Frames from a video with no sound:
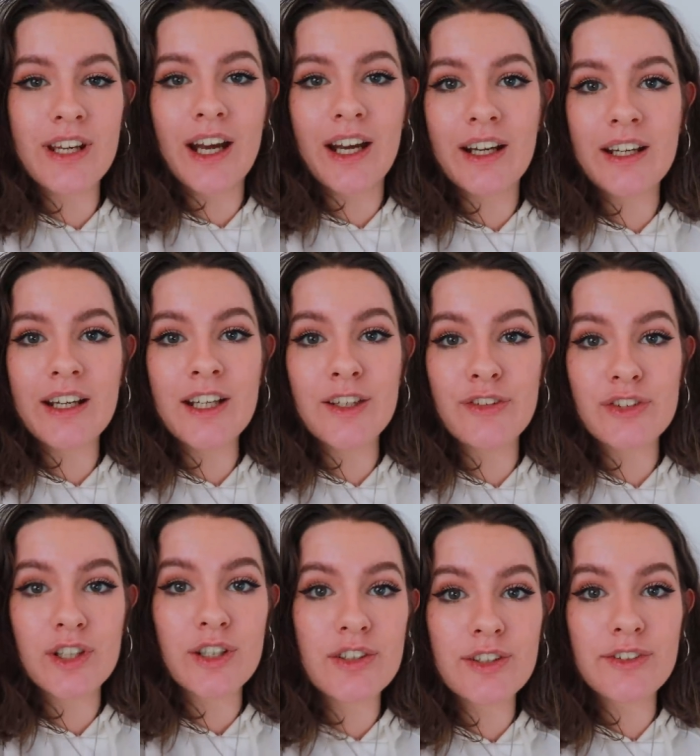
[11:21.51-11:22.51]
I have
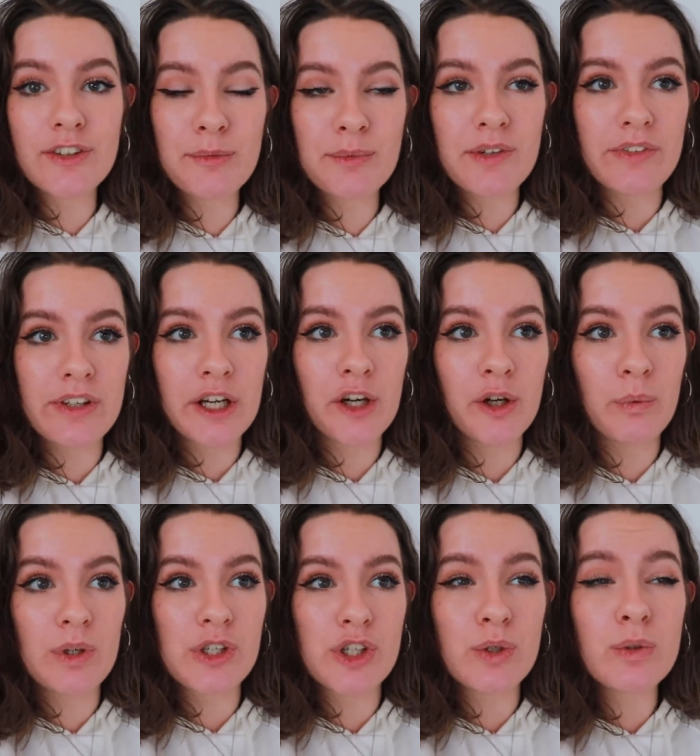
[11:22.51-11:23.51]
started filming a video
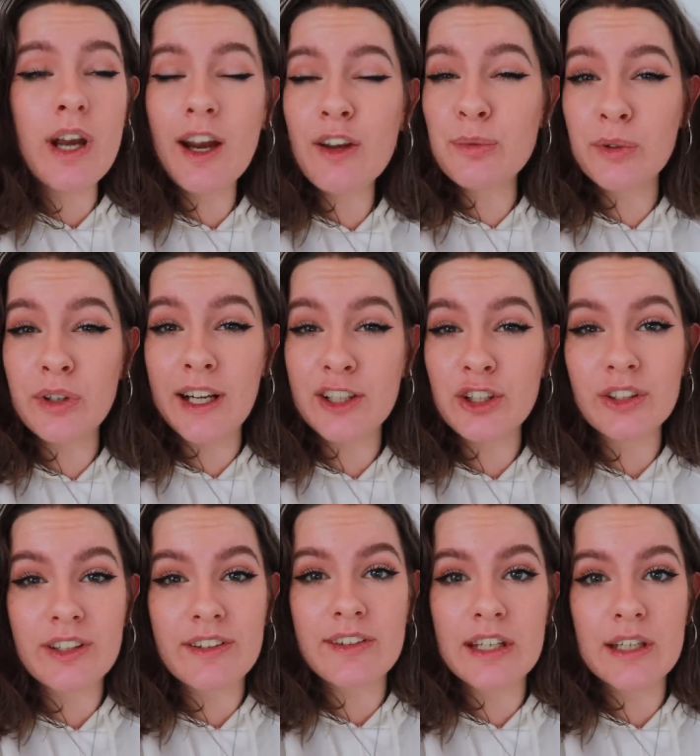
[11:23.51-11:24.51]
which you guys won't
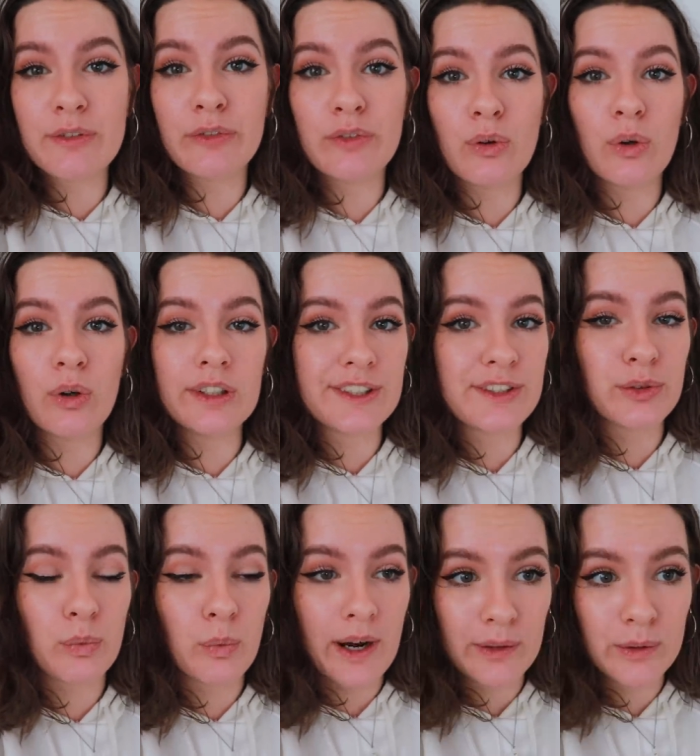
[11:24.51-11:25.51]
actually see for a
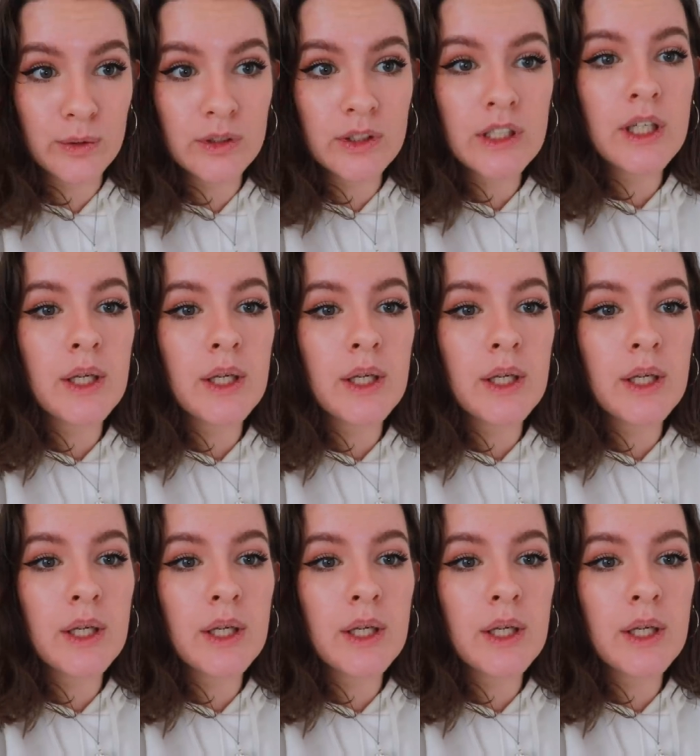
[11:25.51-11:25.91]
little while,